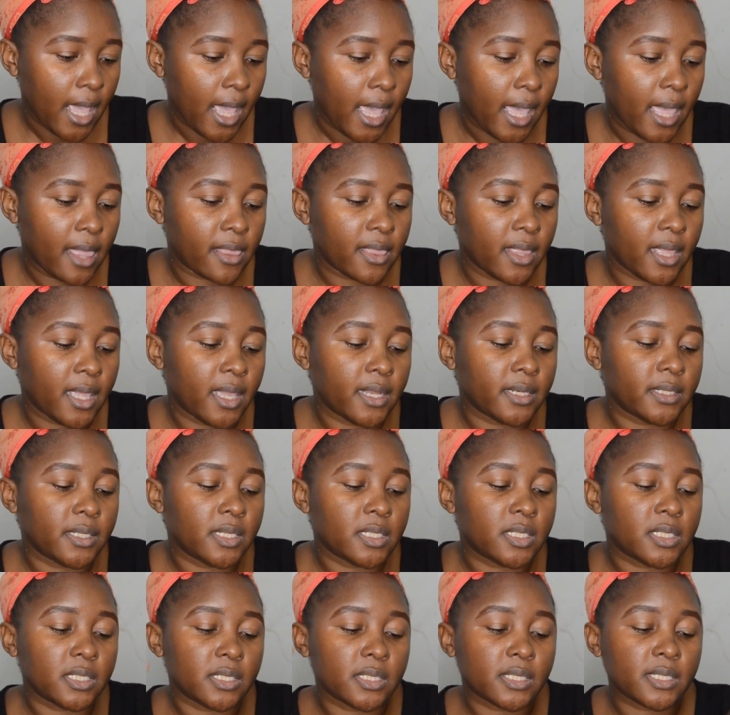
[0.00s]
And then
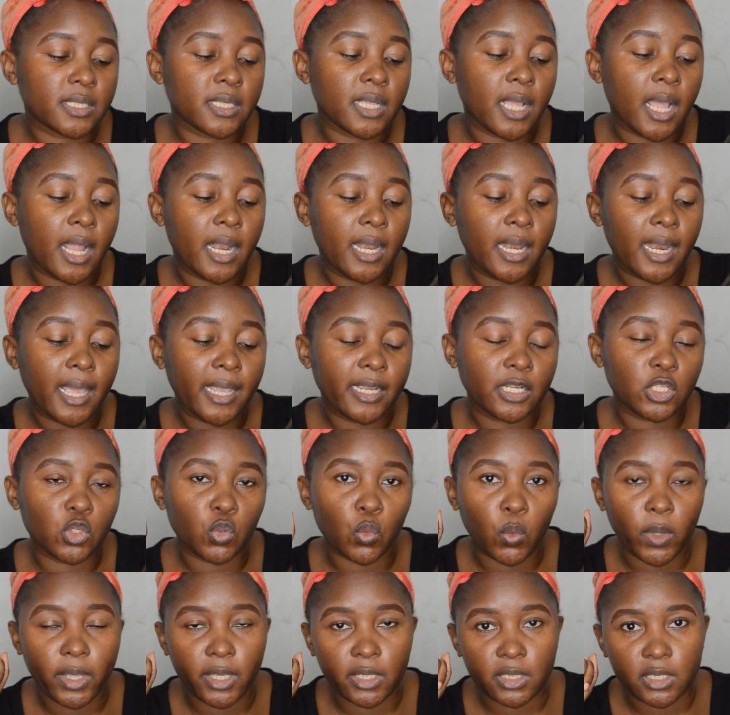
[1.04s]
it is
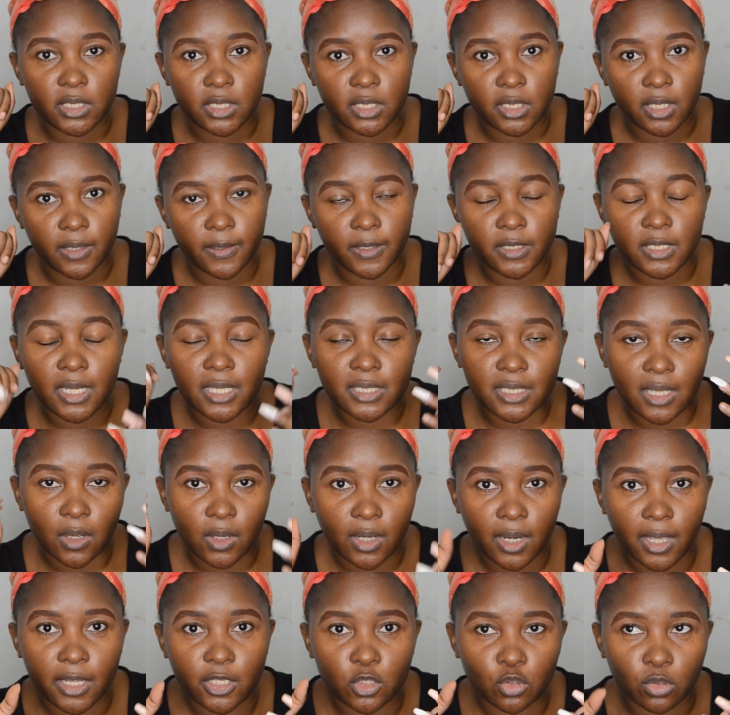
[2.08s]
lightweight. It has a
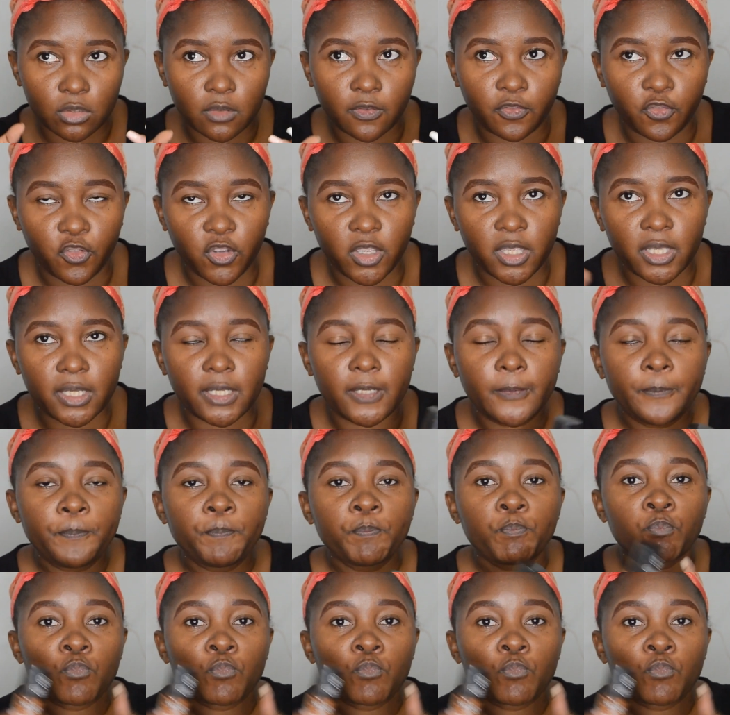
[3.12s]
lightweight feel.